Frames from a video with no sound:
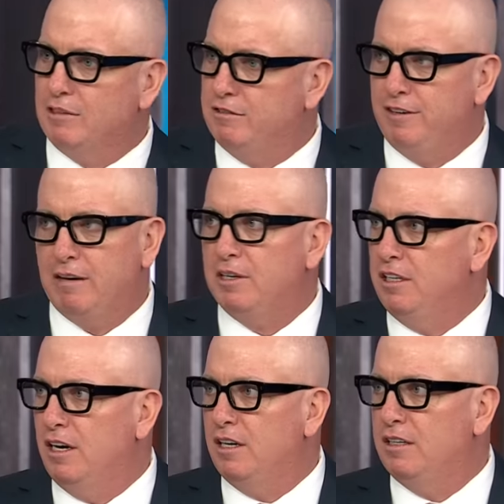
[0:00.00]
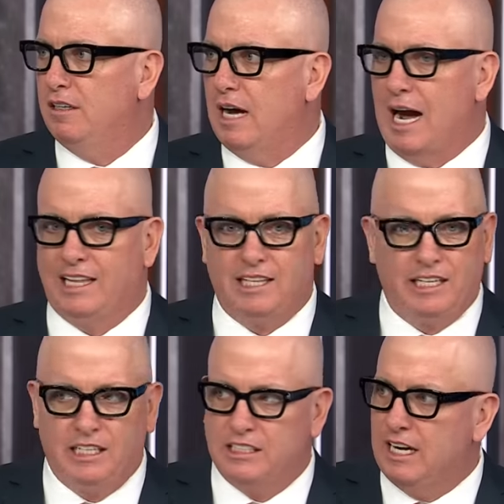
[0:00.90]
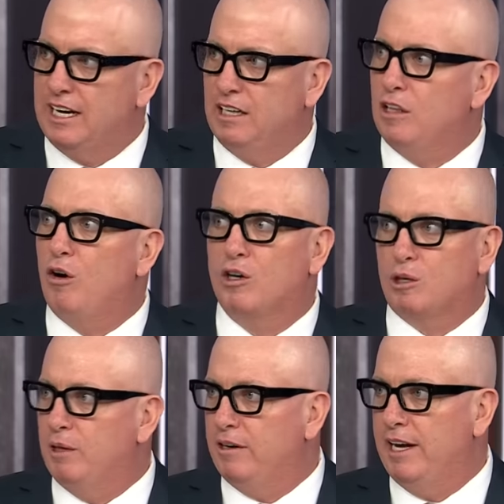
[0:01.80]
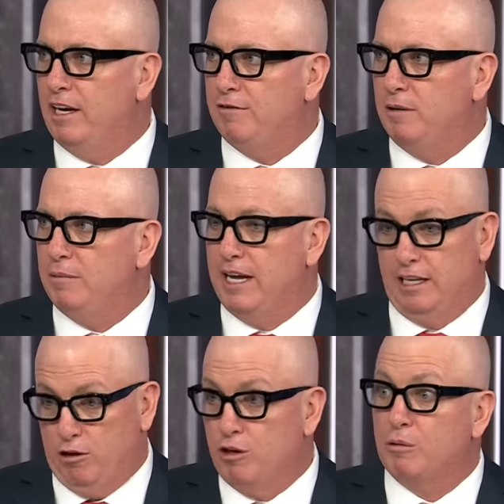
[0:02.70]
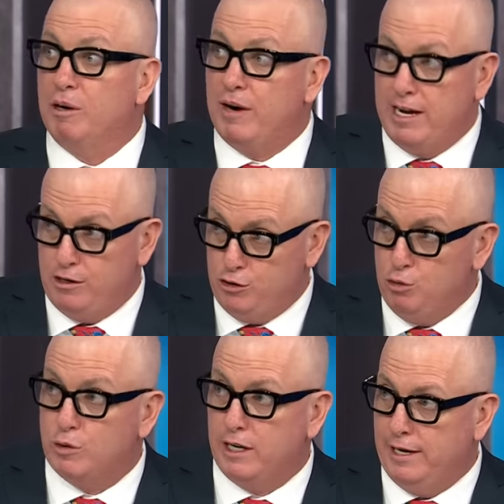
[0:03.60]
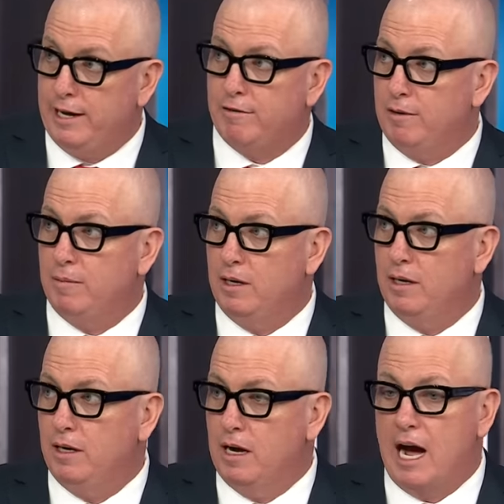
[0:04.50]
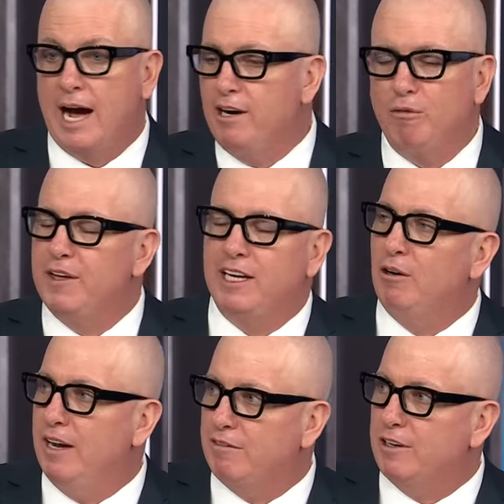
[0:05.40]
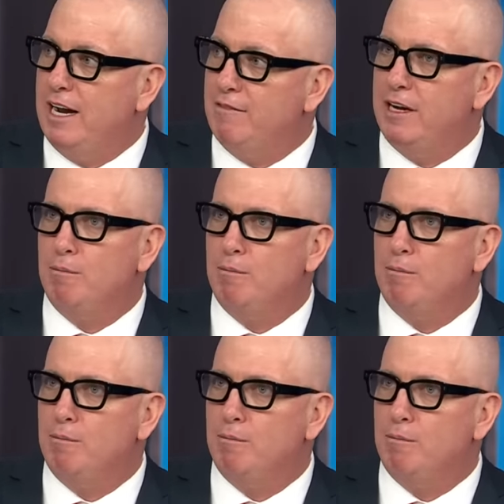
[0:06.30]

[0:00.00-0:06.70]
is very young. I think he's got a long career ahead of him and a long career at Duke ahead of him. I don't think he'll ever have a